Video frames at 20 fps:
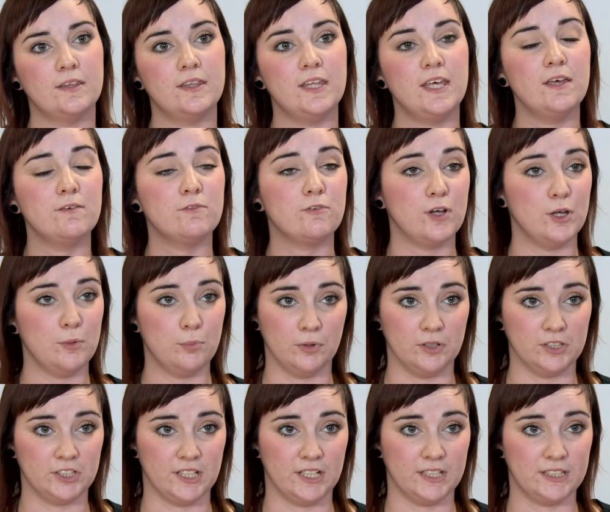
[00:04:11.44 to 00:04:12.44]
The E3
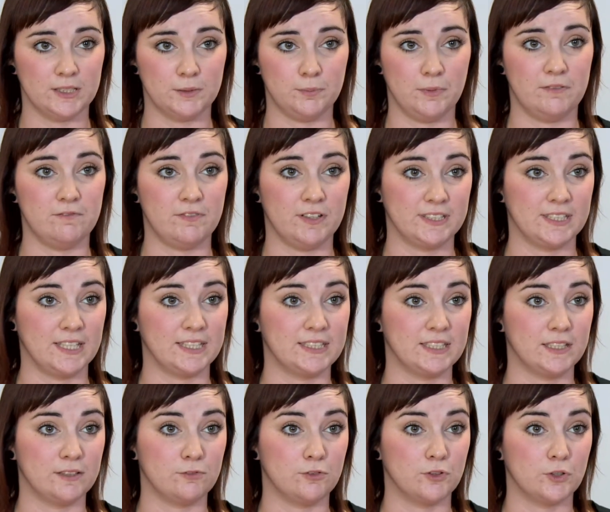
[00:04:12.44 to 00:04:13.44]
project has been
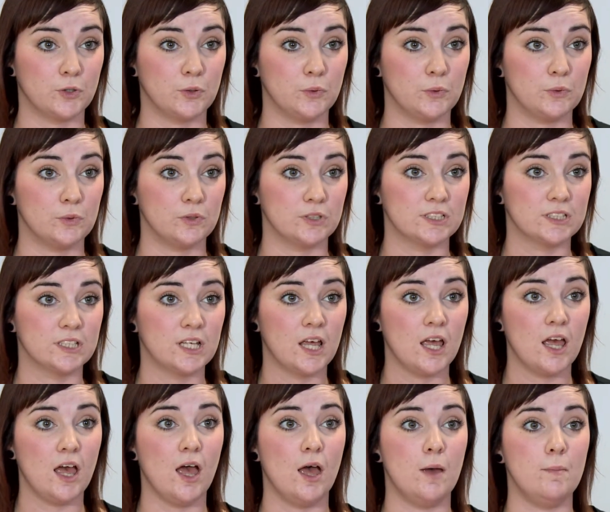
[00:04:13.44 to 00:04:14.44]
fantastic for Accord.
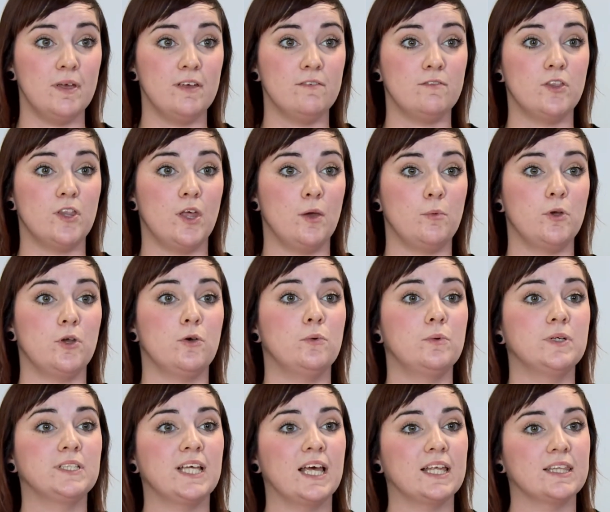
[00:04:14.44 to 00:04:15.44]
Even though we
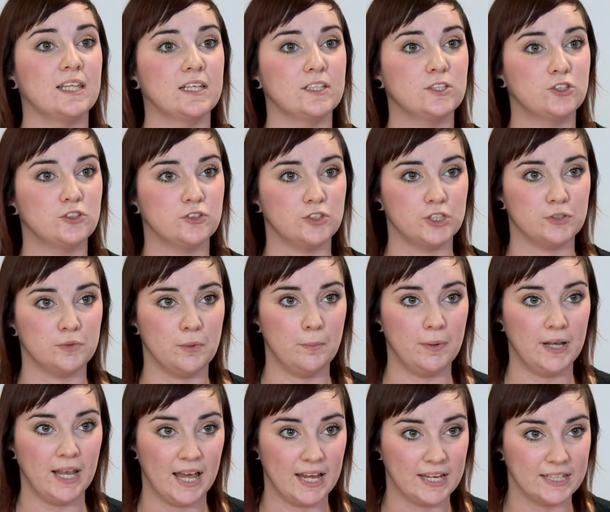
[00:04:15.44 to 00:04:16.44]
always had that structure in
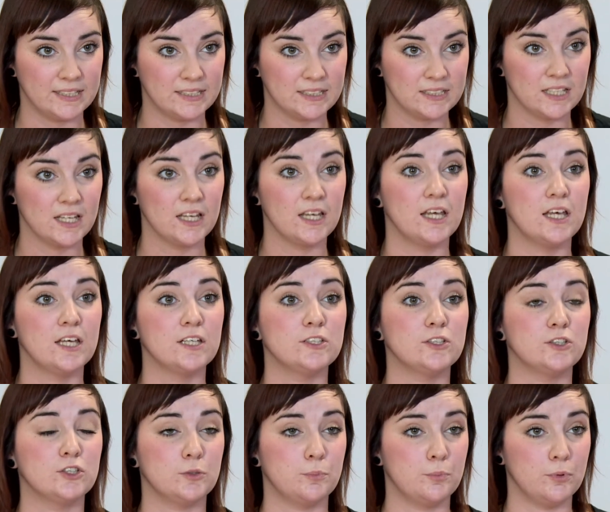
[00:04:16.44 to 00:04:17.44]
place
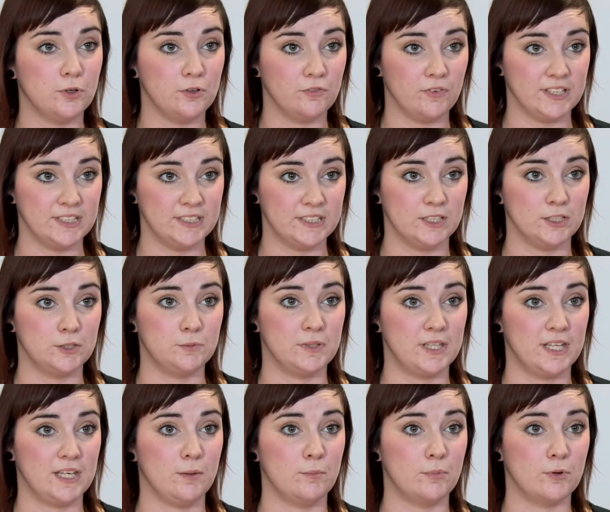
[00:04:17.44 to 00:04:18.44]
to support residents
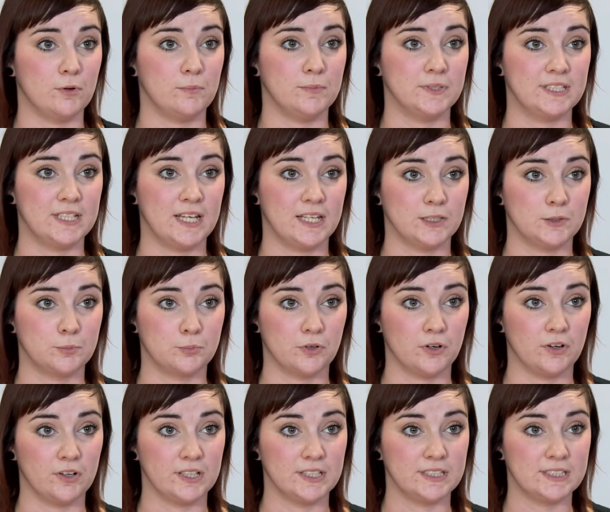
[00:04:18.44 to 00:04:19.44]
within employment and
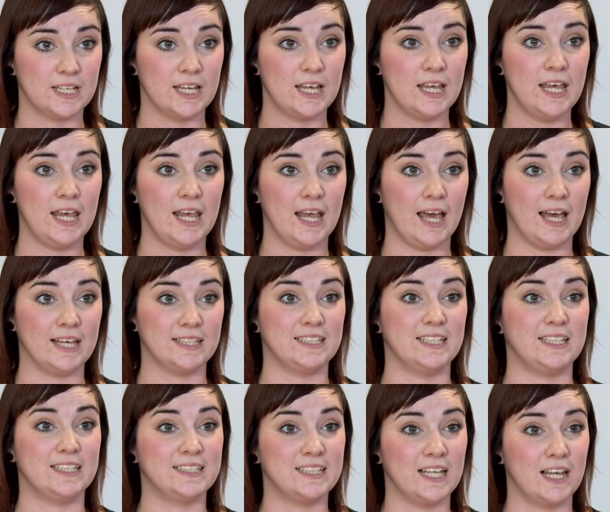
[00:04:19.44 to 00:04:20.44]
enterprise, it has
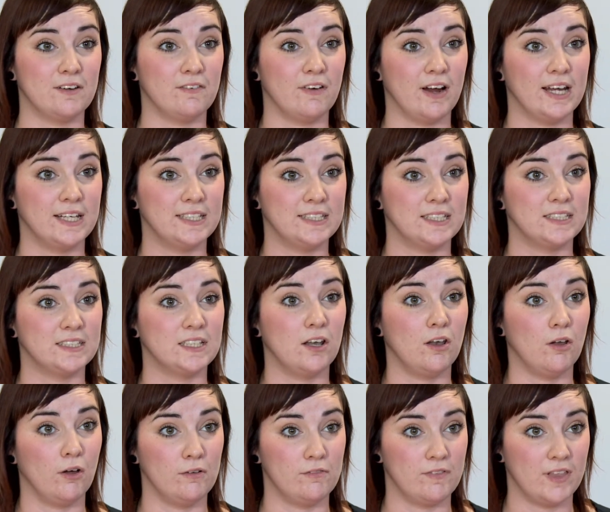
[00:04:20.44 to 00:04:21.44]
accelerated a
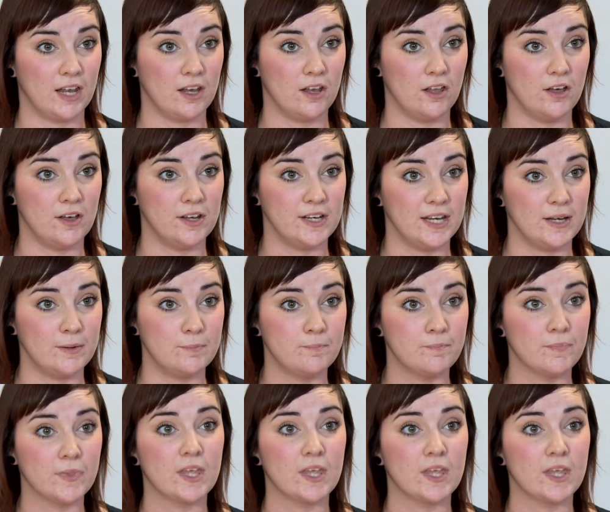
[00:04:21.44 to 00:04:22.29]
lot of that learning,